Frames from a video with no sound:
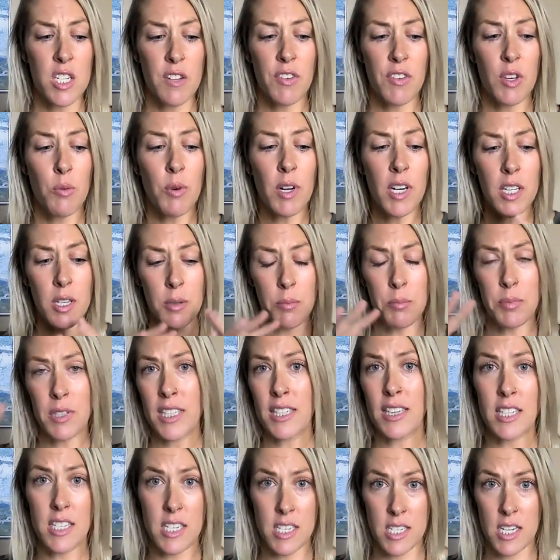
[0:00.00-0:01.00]
So if you want to
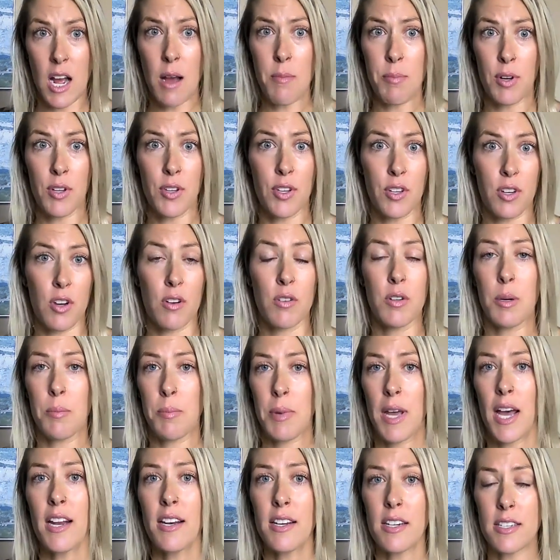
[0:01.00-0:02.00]
completely stop all the
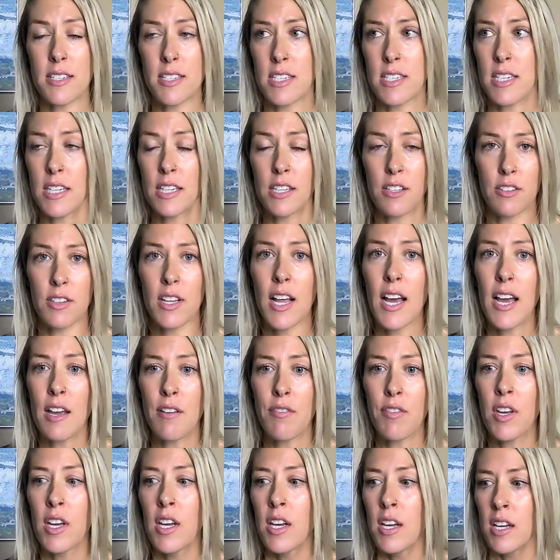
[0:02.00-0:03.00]
codependency in your
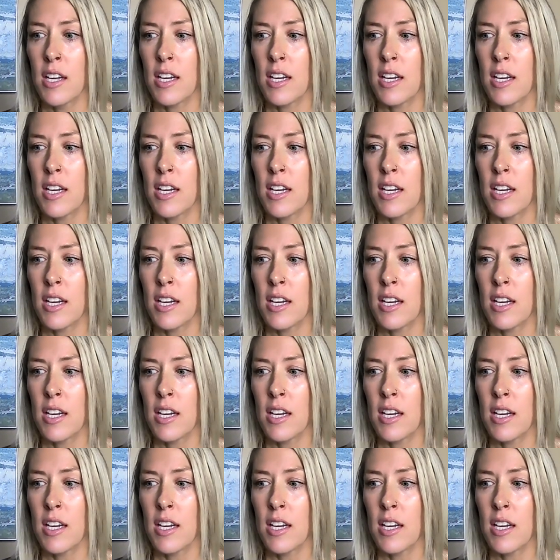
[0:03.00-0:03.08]
life,